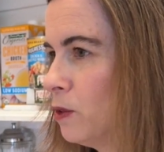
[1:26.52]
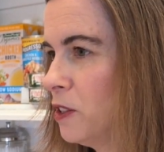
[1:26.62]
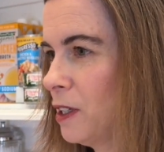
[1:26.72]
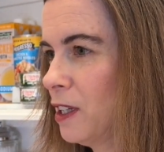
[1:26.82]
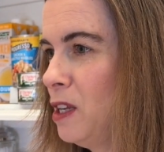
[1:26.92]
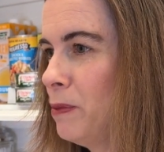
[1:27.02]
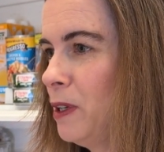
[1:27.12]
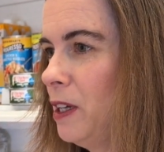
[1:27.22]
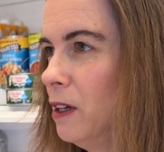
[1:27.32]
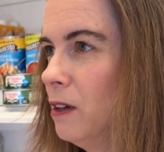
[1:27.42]
which I keep
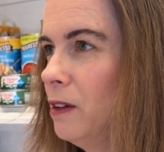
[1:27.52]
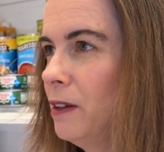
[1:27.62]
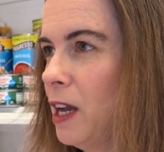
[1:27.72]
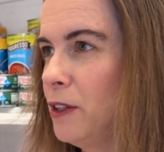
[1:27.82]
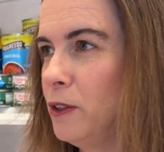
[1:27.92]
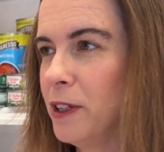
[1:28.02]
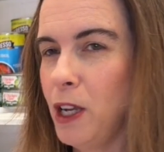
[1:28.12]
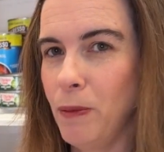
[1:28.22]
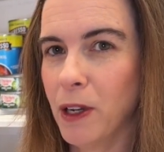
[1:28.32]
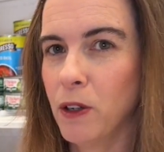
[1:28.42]
in here. I do
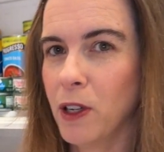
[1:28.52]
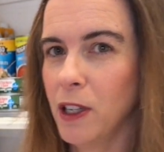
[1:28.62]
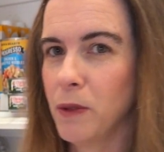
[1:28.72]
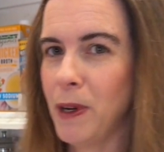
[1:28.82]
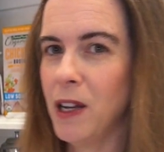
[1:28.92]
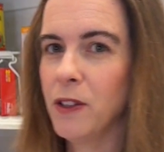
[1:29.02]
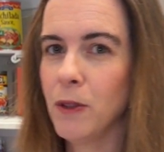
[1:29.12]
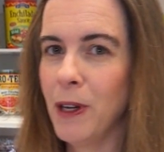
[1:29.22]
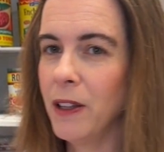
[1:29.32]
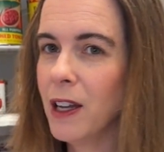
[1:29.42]
keep my cooking
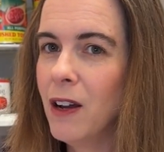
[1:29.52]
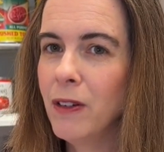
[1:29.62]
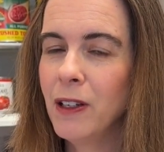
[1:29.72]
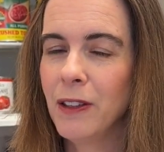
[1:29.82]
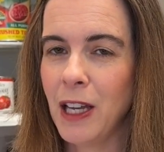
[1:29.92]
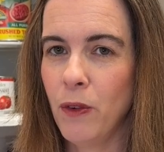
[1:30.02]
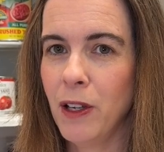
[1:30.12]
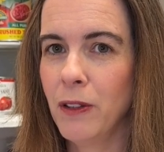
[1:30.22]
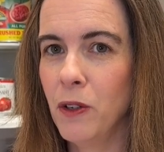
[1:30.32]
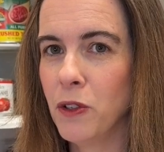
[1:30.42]
spices by the oven, and that
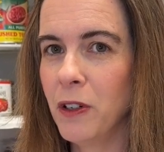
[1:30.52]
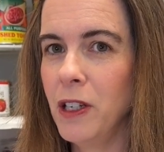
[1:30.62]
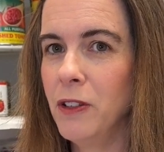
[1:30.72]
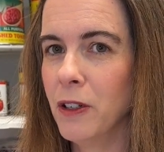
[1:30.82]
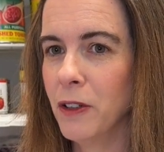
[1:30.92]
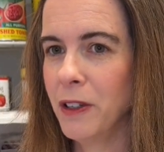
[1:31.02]
way those are easier to